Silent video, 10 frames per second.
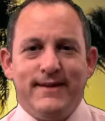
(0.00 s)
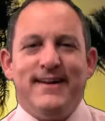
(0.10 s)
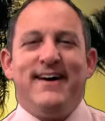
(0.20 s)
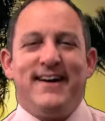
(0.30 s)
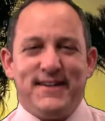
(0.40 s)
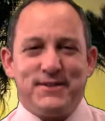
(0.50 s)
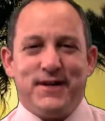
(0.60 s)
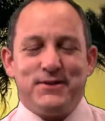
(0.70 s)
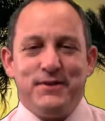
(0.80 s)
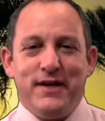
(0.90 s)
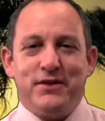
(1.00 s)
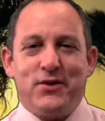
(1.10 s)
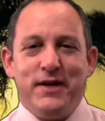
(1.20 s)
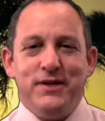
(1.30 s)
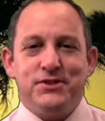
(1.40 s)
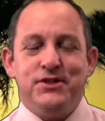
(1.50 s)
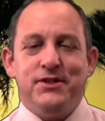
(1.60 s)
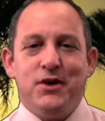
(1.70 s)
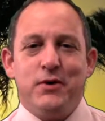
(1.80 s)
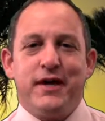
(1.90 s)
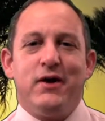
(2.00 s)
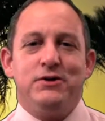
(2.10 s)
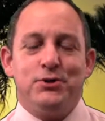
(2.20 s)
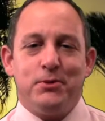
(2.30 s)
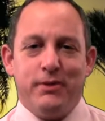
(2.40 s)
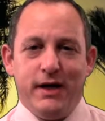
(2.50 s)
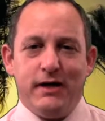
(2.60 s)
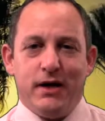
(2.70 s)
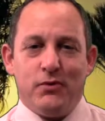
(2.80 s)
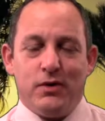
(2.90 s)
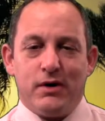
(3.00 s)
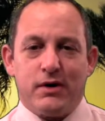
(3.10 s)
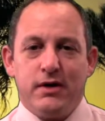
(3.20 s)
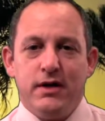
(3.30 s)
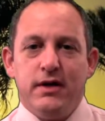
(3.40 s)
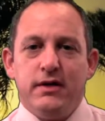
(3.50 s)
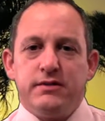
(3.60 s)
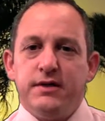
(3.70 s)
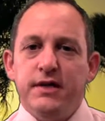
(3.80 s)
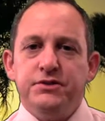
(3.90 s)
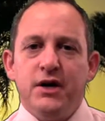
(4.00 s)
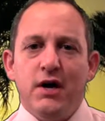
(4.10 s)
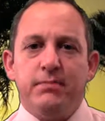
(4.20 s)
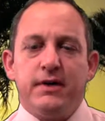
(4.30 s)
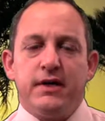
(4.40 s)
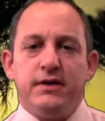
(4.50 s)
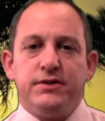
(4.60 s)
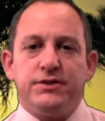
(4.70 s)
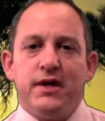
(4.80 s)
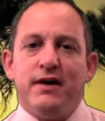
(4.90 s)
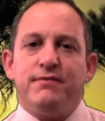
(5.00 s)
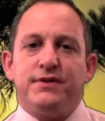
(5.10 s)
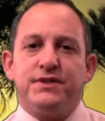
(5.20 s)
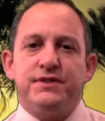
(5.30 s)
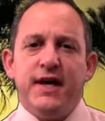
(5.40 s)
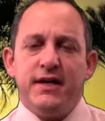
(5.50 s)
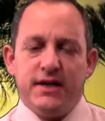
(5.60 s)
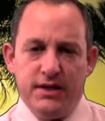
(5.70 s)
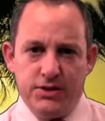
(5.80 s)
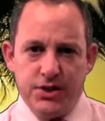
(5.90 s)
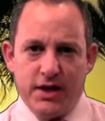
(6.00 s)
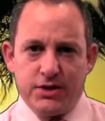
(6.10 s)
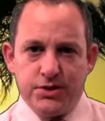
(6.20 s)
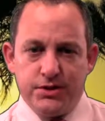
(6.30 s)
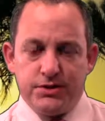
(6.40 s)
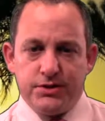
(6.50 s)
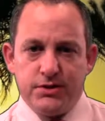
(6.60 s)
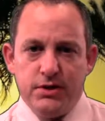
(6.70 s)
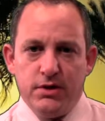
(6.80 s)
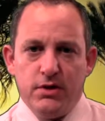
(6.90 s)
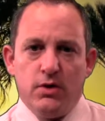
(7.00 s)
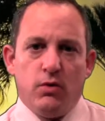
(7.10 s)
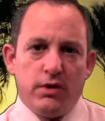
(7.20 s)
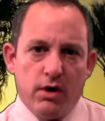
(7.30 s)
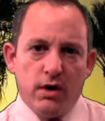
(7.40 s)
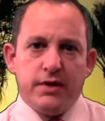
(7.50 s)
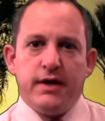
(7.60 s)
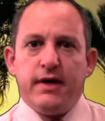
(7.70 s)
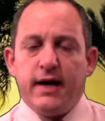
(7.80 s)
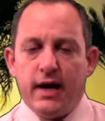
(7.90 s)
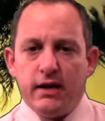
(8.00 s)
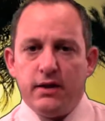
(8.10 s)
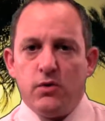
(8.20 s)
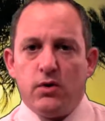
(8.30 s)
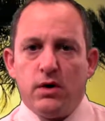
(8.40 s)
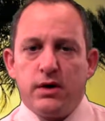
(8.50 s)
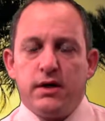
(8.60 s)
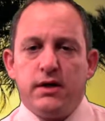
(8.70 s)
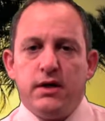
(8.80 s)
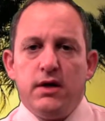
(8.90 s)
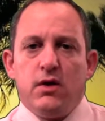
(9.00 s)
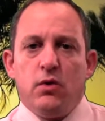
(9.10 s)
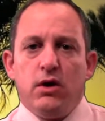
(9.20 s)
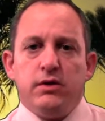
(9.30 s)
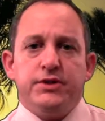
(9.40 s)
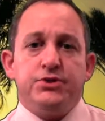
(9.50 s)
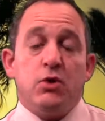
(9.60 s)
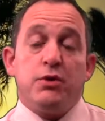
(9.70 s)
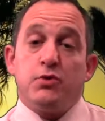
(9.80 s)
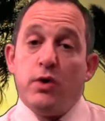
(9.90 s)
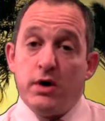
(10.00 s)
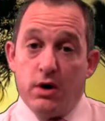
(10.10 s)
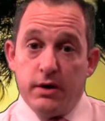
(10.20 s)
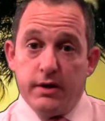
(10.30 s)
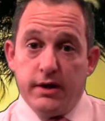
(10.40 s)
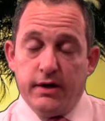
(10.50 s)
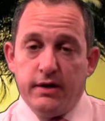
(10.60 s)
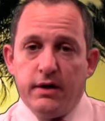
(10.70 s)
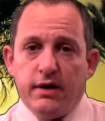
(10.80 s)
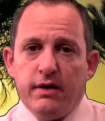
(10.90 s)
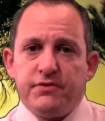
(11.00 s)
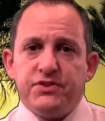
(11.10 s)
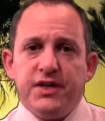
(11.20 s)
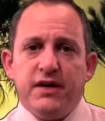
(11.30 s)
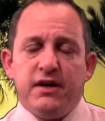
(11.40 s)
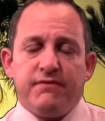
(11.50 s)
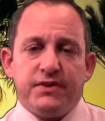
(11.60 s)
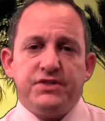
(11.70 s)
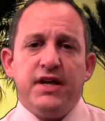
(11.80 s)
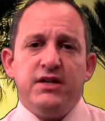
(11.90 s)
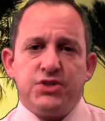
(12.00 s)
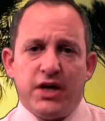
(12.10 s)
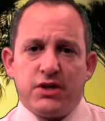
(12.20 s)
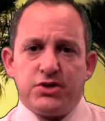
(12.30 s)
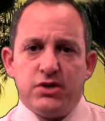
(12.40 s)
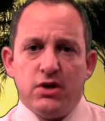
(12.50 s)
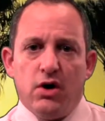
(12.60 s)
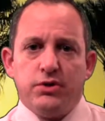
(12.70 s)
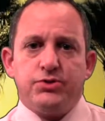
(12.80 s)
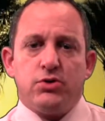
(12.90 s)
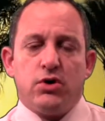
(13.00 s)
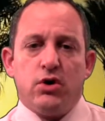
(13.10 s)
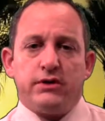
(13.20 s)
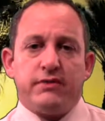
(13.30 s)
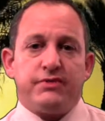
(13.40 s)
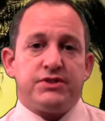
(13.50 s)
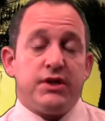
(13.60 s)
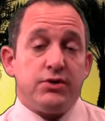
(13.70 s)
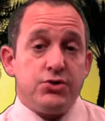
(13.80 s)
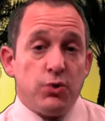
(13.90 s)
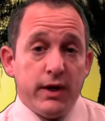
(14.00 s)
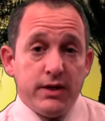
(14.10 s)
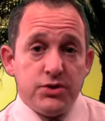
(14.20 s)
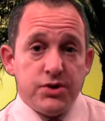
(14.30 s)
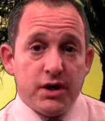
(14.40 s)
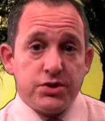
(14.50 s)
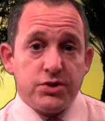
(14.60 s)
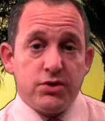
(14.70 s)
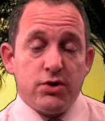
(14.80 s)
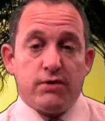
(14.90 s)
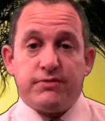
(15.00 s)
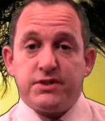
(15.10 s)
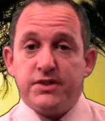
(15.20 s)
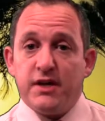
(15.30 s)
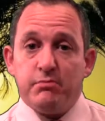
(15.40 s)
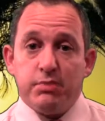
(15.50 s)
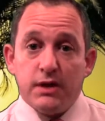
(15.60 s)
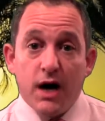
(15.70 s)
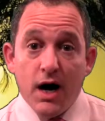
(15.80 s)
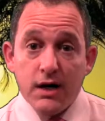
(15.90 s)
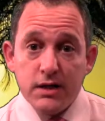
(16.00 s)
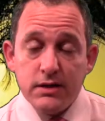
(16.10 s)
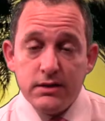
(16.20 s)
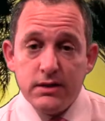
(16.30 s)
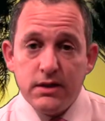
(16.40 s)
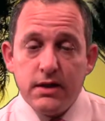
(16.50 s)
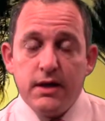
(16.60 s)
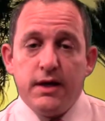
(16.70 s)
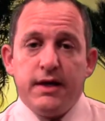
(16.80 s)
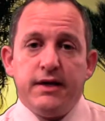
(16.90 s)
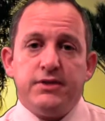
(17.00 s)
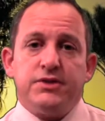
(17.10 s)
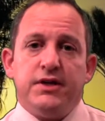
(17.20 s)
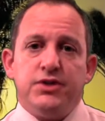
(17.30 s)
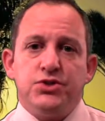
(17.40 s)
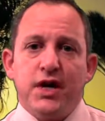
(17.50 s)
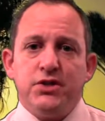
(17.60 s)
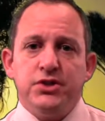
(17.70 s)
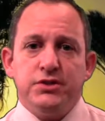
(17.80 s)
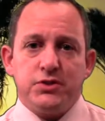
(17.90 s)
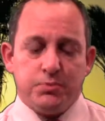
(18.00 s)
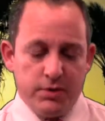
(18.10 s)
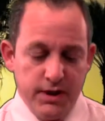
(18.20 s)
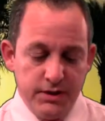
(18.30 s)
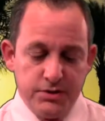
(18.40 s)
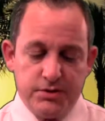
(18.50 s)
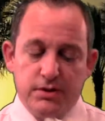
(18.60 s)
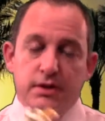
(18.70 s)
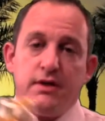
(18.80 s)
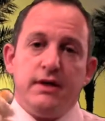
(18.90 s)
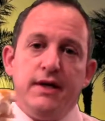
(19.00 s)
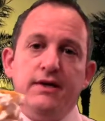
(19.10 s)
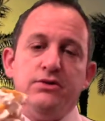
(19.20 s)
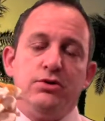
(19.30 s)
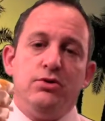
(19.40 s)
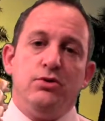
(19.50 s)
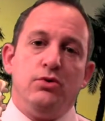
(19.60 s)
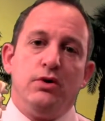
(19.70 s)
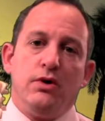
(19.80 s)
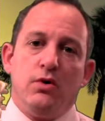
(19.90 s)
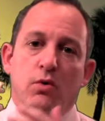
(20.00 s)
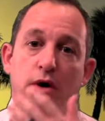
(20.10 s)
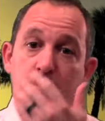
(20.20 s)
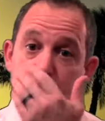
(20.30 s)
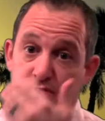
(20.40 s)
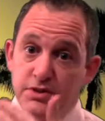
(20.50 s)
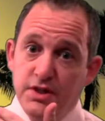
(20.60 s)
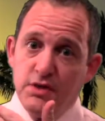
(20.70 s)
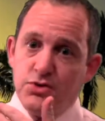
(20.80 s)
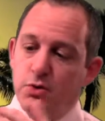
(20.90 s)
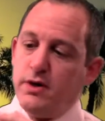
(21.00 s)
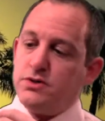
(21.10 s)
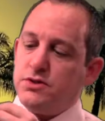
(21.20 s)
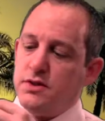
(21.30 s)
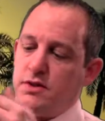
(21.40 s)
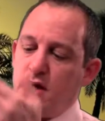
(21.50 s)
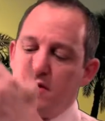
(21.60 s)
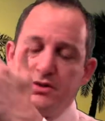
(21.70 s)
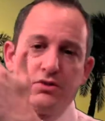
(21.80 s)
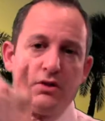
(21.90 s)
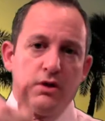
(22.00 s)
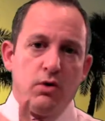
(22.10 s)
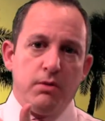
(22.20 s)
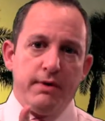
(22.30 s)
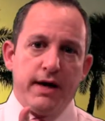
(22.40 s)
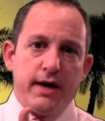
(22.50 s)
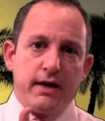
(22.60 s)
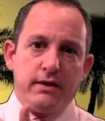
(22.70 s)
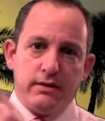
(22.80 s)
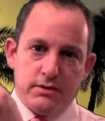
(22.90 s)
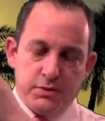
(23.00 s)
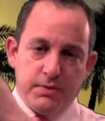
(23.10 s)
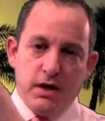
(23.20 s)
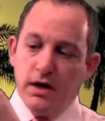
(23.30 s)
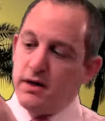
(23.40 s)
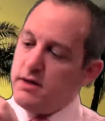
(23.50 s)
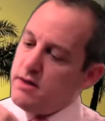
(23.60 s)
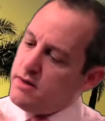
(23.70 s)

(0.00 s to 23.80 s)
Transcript: Hi, it's Dr. David Greene, CEO of the Arizona Pain Network. Today's topic is facet injections. What are they? How do they work? Well, let's start with what are they. A facet injection, also called a facet joint injection or facet block, is an injection that's placed into one's facet joints. Now, this is a lower back, a spine.